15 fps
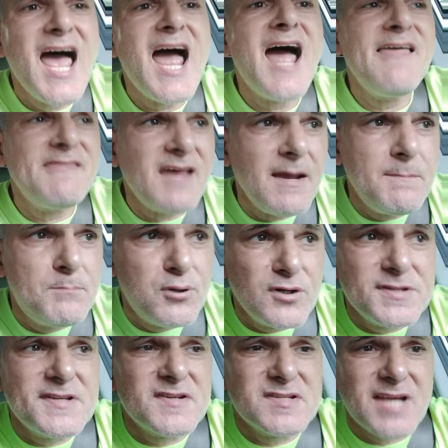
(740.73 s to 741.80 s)
and they
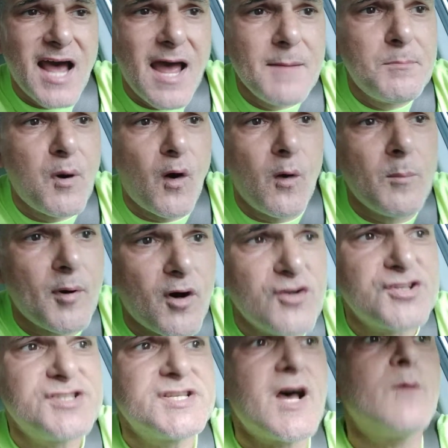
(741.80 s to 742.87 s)
put this guy paul
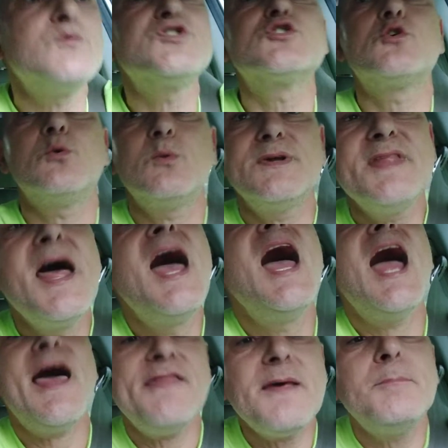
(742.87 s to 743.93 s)
parsons i went school with
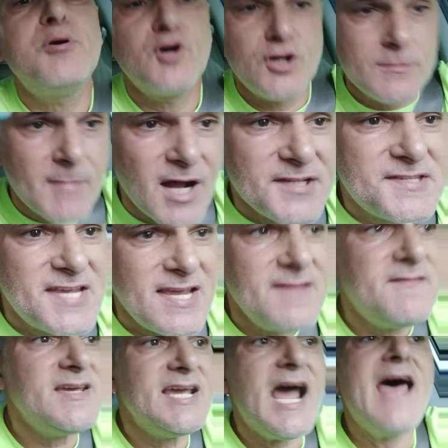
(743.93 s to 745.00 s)
and they put him on
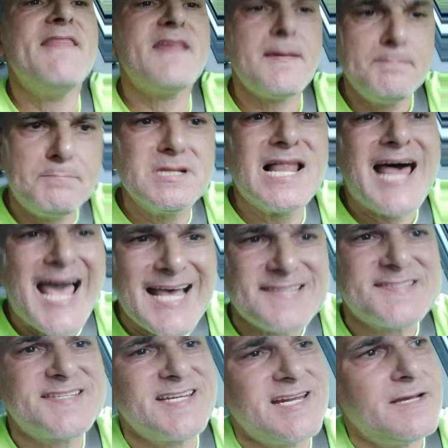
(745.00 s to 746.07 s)
tv and they
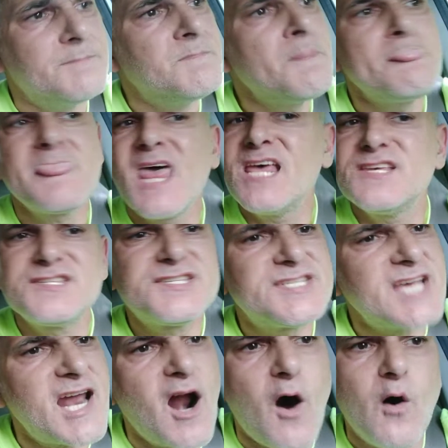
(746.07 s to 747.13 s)
blasted him
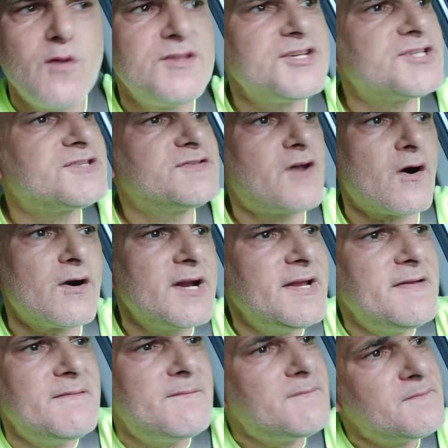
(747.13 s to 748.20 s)
said all this
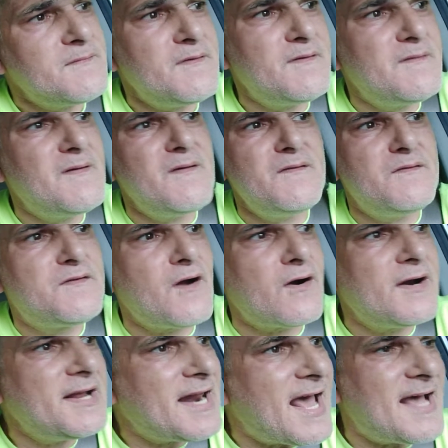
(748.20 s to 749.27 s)
dirty
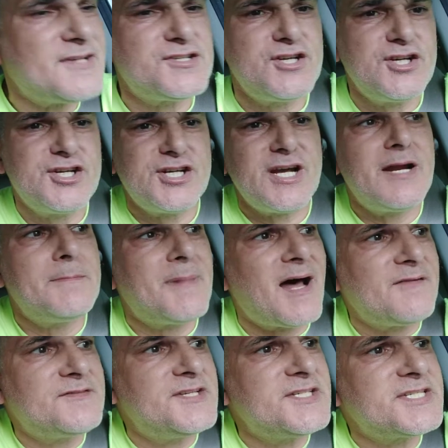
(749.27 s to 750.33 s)
dirty nasty shit
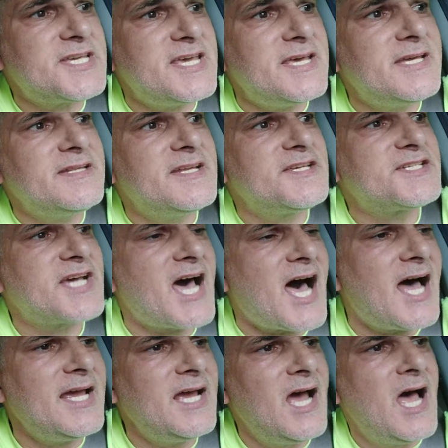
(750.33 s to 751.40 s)
about this kid this
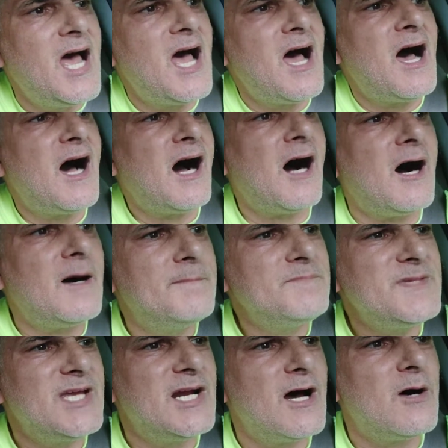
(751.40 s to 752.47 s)
guy
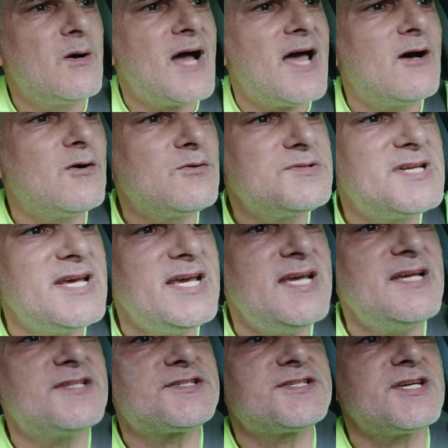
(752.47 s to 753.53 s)
um, you know
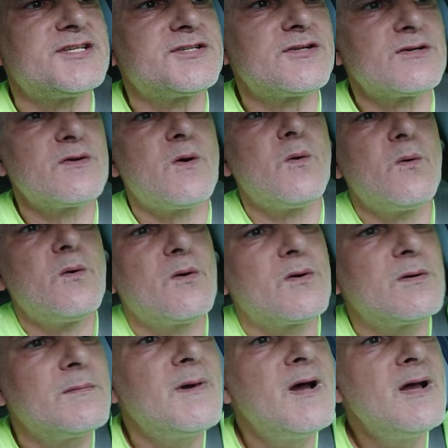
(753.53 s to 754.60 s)
ld sister
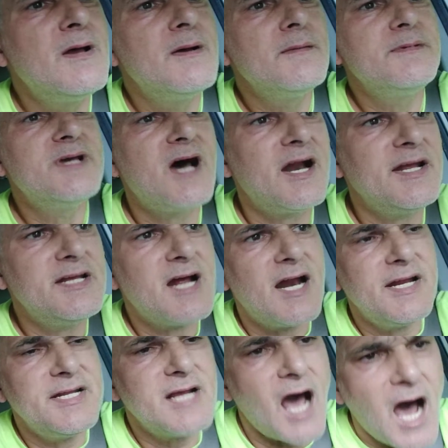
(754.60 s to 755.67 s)
whore yada
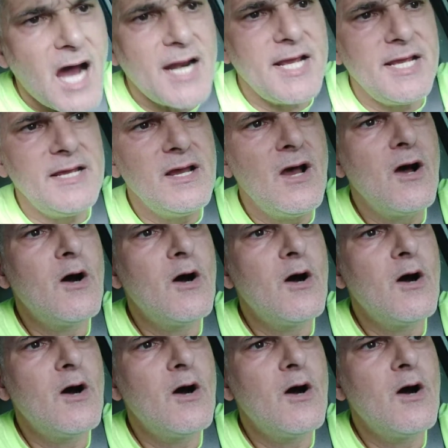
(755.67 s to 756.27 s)
yada yada